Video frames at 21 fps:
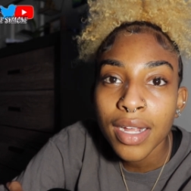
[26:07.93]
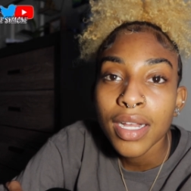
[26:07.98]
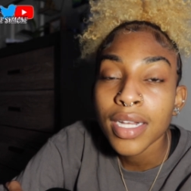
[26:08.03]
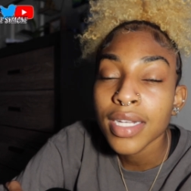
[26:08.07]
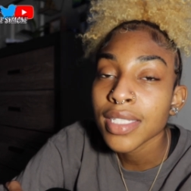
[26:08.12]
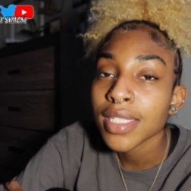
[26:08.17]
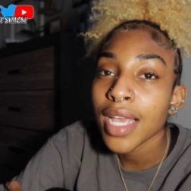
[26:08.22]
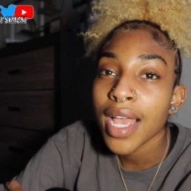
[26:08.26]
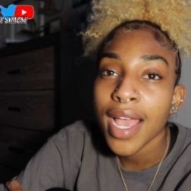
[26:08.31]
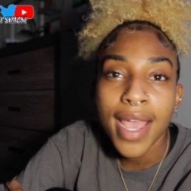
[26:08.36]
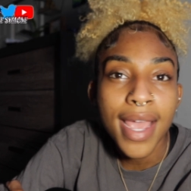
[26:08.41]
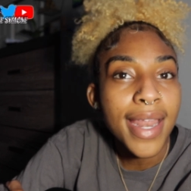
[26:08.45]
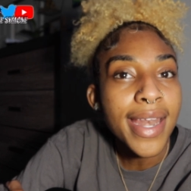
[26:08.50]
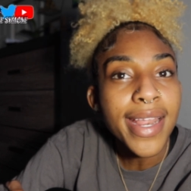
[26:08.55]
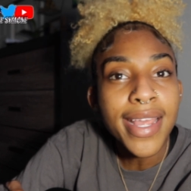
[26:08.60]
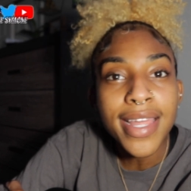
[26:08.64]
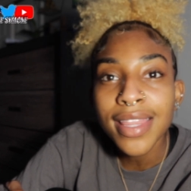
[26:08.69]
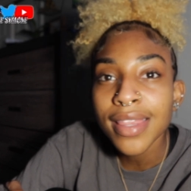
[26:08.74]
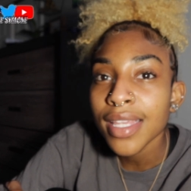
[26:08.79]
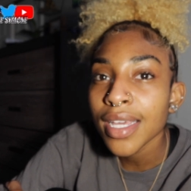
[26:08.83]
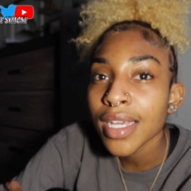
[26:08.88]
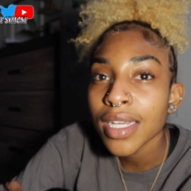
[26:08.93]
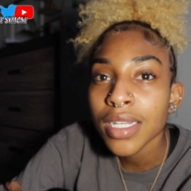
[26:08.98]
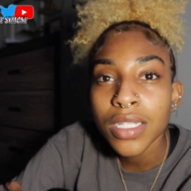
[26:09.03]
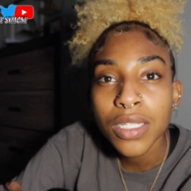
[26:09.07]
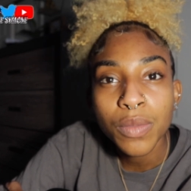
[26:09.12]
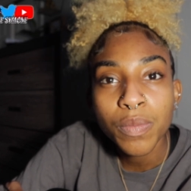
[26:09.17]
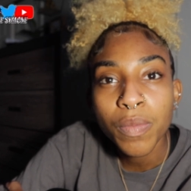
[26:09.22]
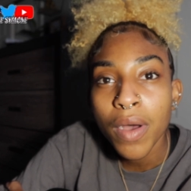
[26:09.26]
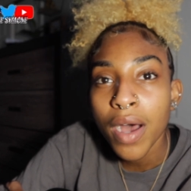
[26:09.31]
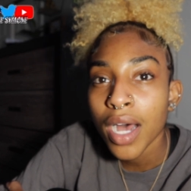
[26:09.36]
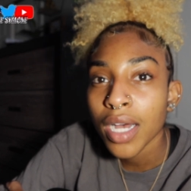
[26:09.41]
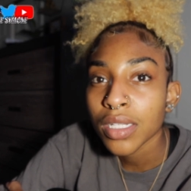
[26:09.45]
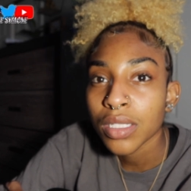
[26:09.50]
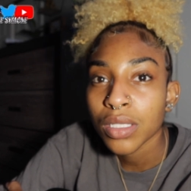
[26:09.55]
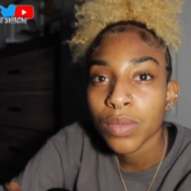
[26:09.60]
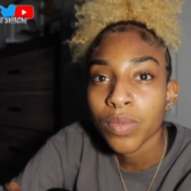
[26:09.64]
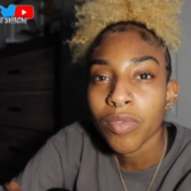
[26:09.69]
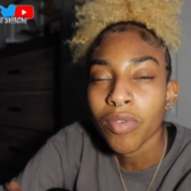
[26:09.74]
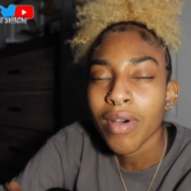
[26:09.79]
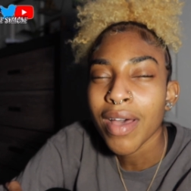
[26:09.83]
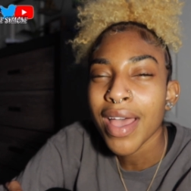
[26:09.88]
Because anything is
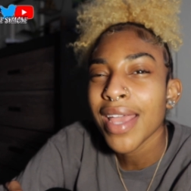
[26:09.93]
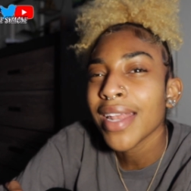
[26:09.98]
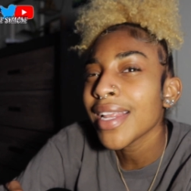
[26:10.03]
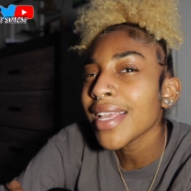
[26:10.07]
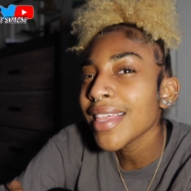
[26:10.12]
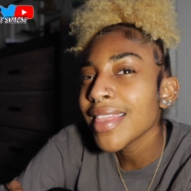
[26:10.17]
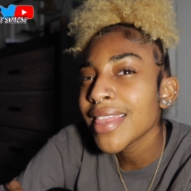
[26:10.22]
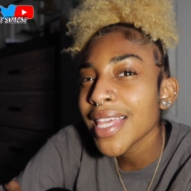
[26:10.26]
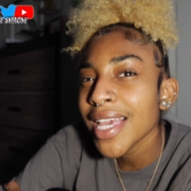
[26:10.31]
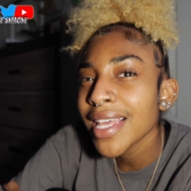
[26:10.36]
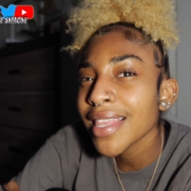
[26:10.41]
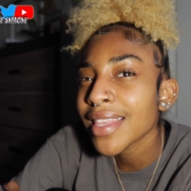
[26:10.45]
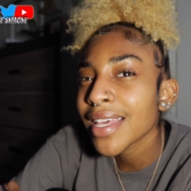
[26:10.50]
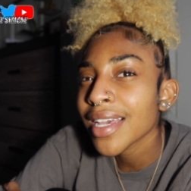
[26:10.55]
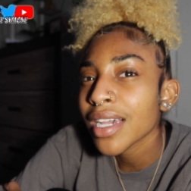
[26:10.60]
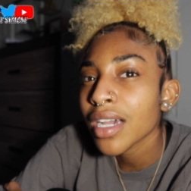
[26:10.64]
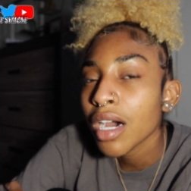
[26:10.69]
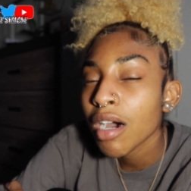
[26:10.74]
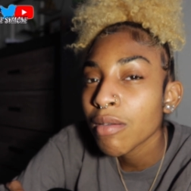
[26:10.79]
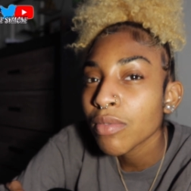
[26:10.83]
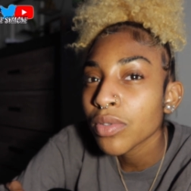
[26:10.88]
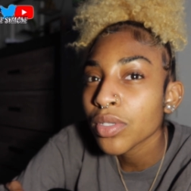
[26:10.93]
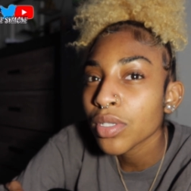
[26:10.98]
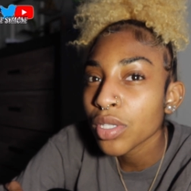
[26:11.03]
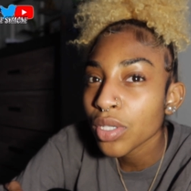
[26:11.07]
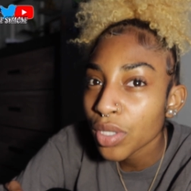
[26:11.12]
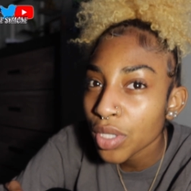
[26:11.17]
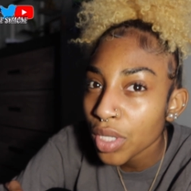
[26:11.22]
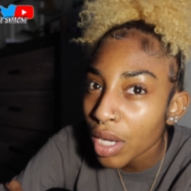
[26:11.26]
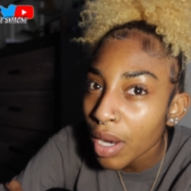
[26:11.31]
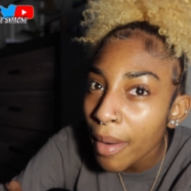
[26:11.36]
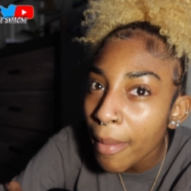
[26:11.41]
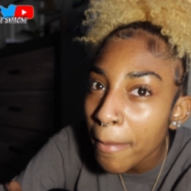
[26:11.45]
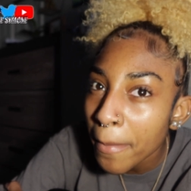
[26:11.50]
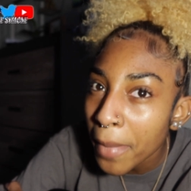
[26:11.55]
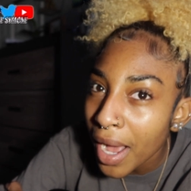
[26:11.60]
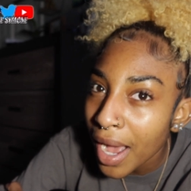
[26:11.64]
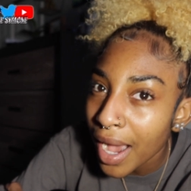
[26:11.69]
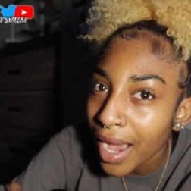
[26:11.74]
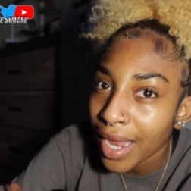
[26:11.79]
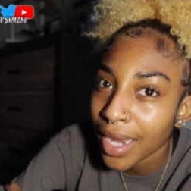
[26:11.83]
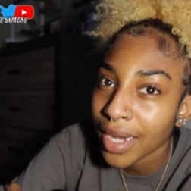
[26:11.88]
possible. Anything that comes to your
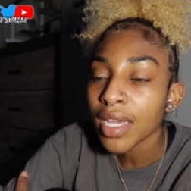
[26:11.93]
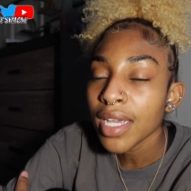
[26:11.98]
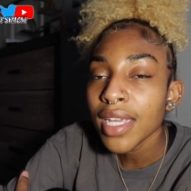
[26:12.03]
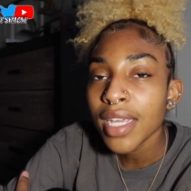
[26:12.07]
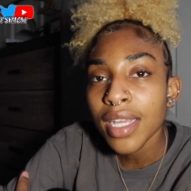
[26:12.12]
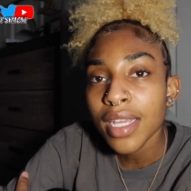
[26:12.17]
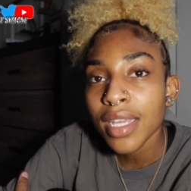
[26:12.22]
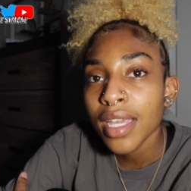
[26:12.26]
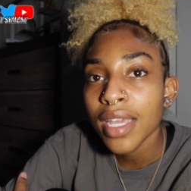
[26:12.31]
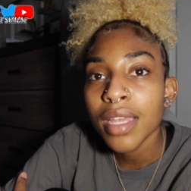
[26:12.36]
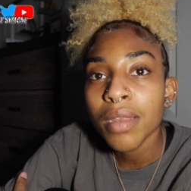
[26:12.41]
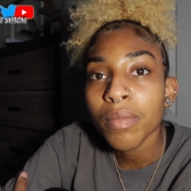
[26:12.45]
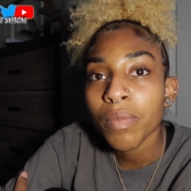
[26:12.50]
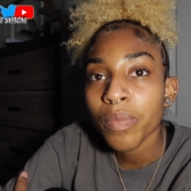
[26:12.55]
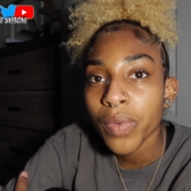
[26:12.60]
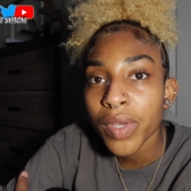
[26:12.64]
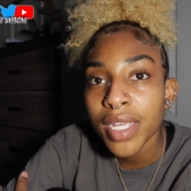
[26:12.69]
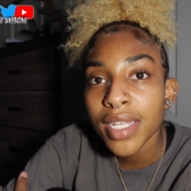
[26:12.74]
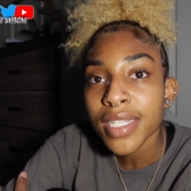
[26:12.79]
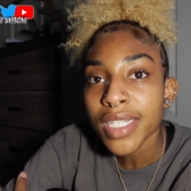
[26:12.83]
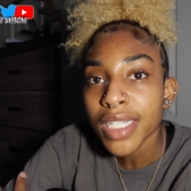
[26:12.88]
mind, it can be